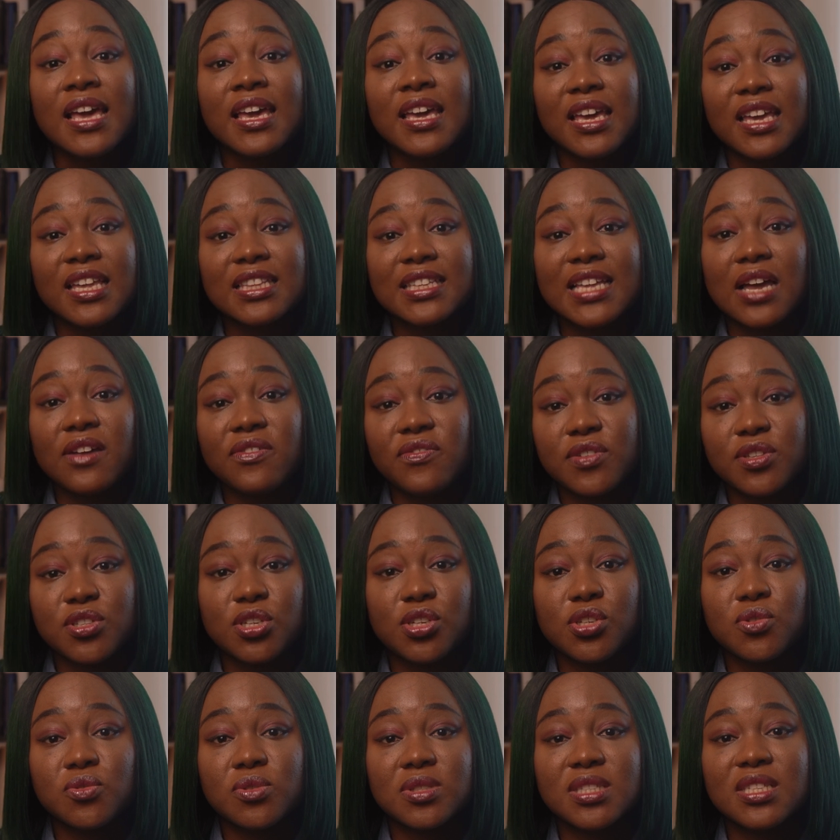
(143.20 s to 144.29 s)
In that video,
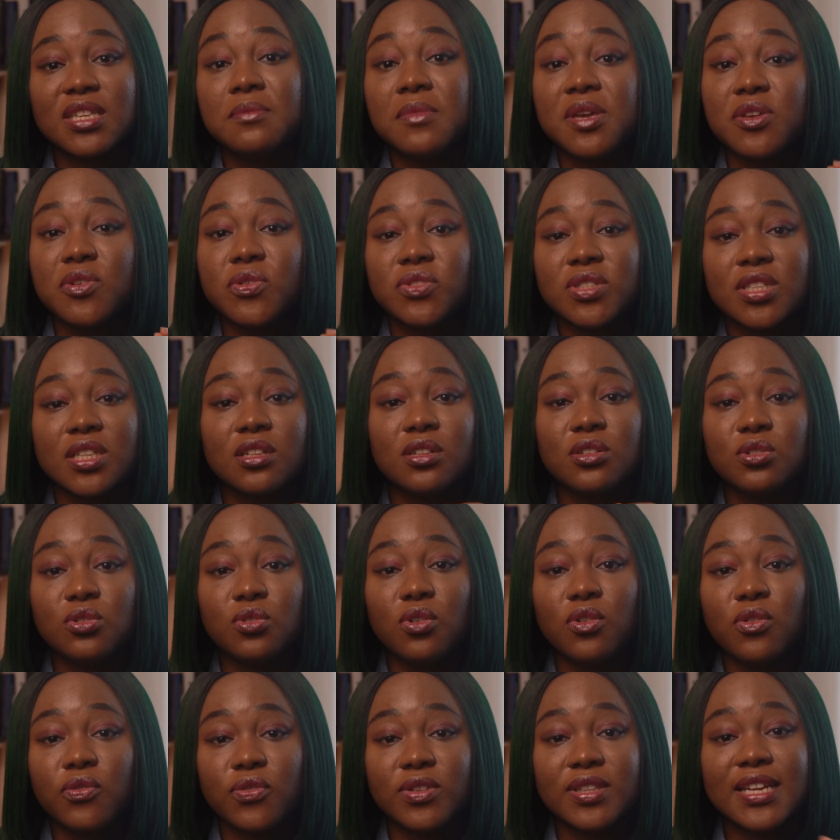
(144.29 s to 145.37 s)
you'll see me using low
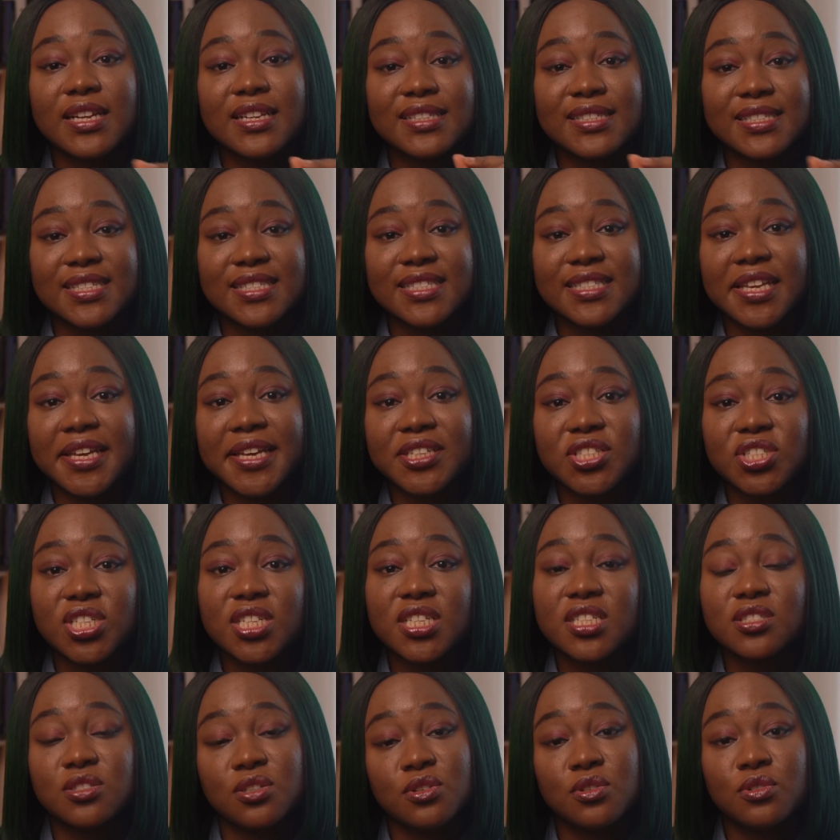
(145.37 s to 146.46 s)
fidelity
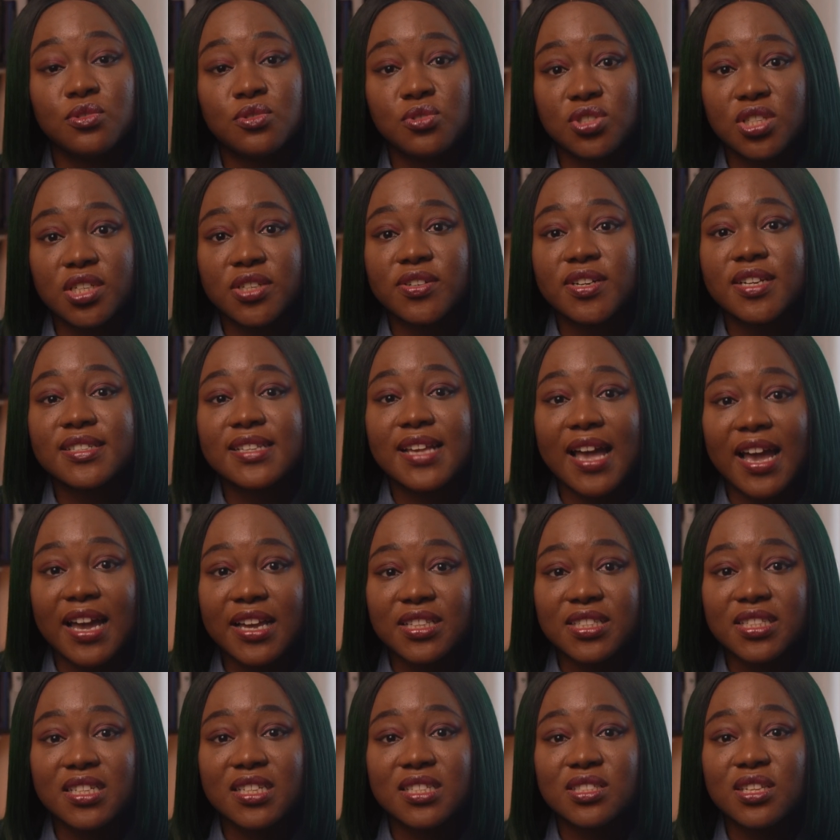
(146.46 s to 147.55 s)
sketches to generate
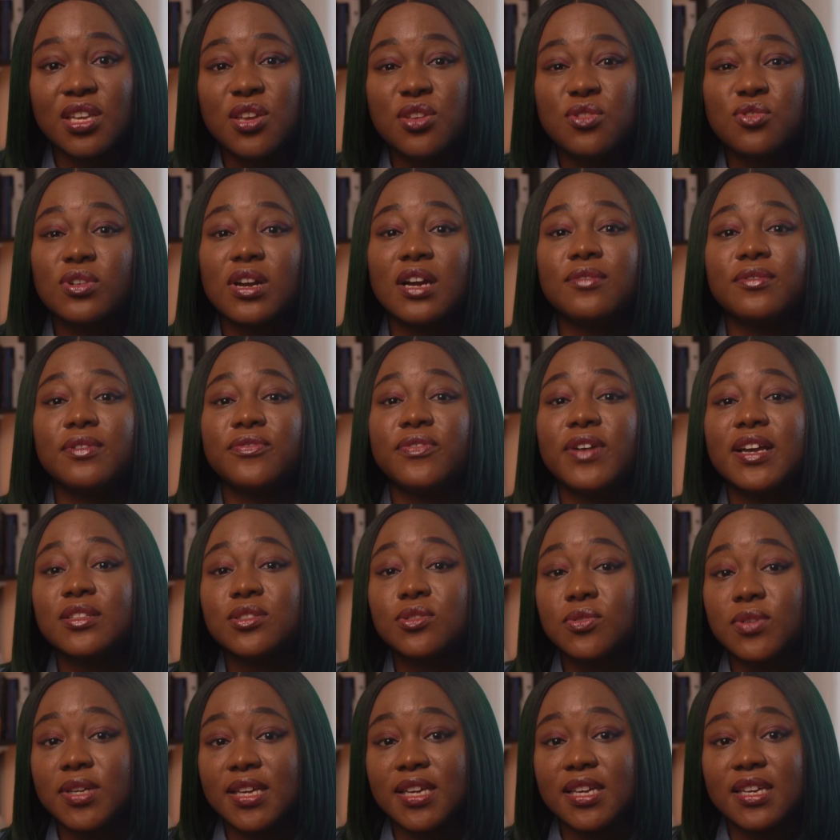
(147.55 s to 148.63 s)
ideas. You can refer
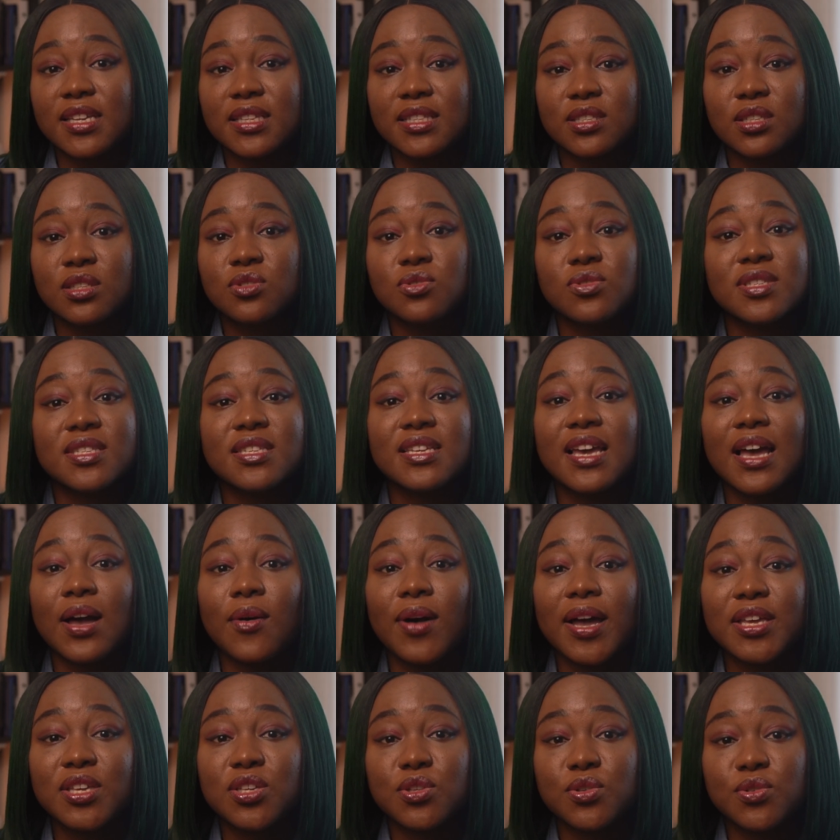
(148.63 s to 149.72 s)
to it to see how
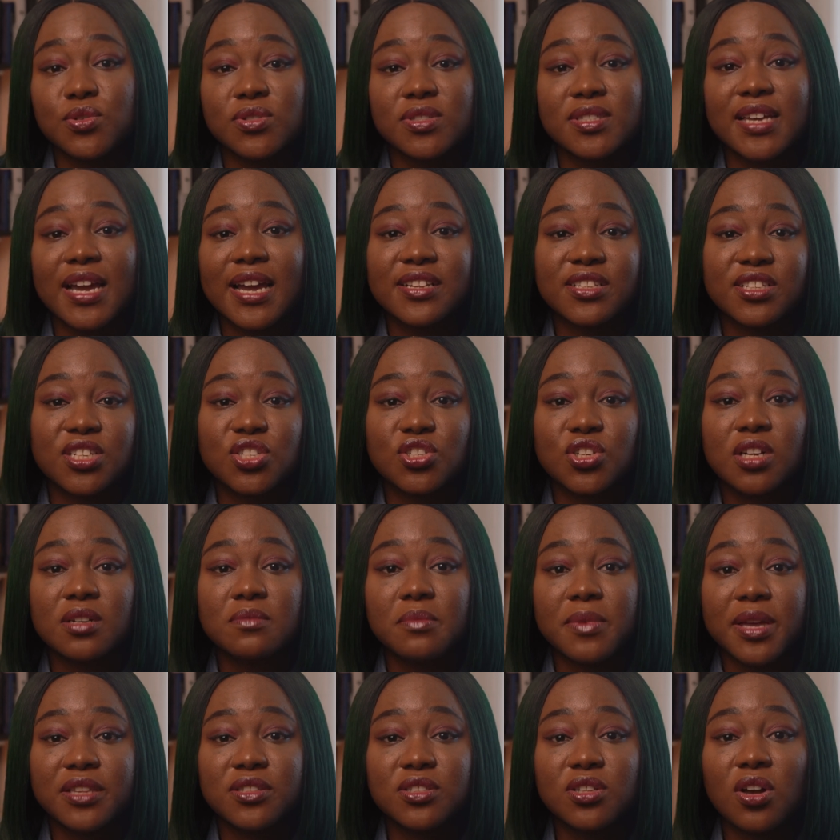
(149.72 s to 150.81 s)
I use the ideation
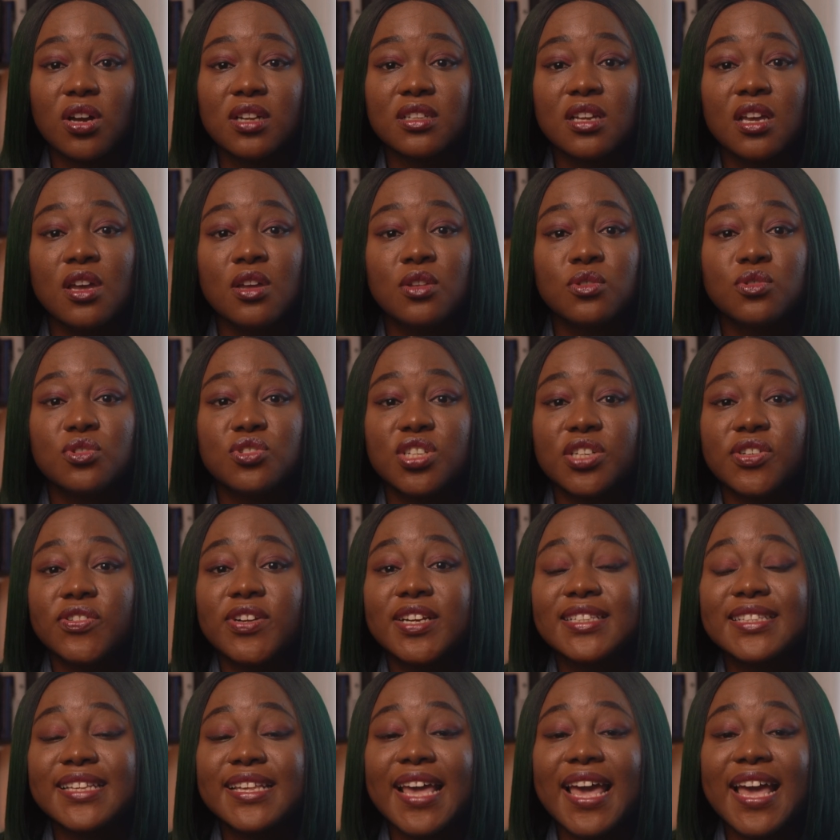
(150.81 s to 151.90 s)
method to
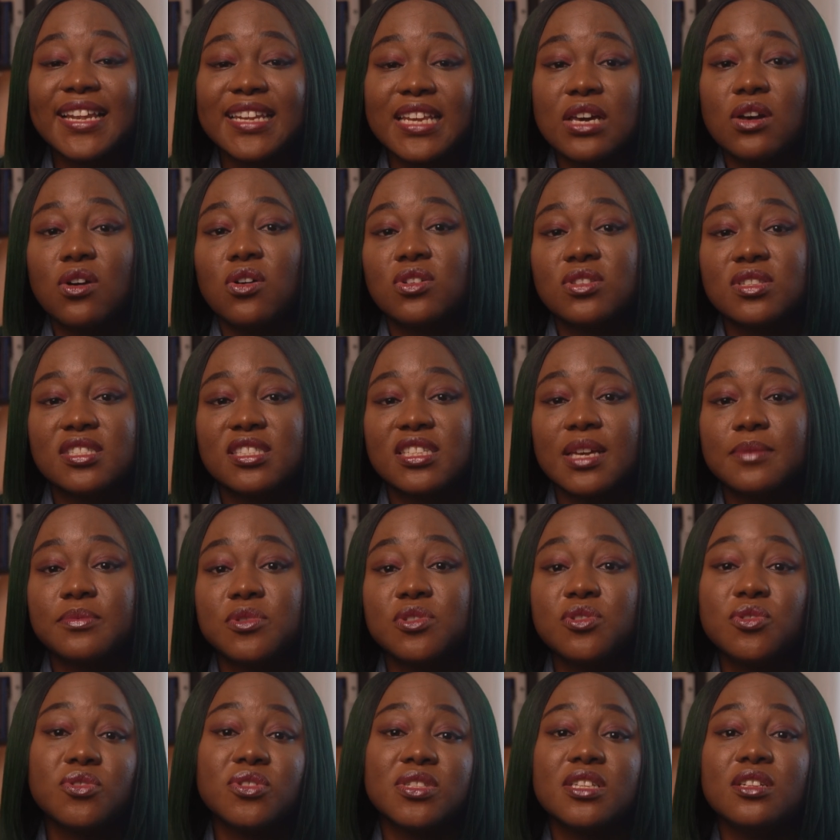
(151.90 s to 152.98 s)
generate early concepts
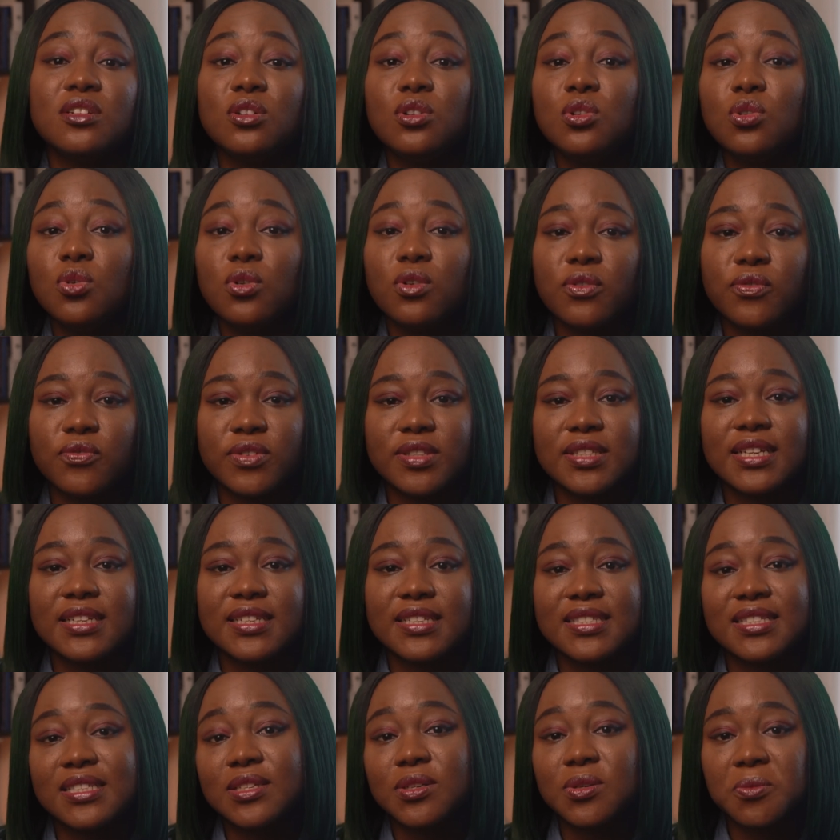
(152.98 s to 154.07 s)
using low
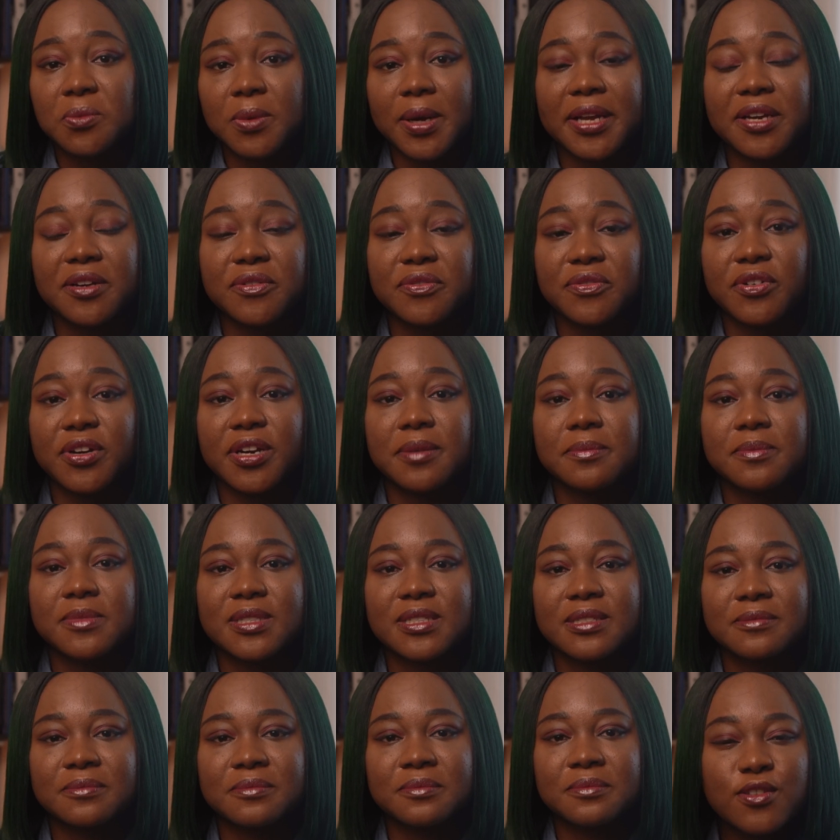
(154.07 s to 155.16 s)
fidelity wireframes.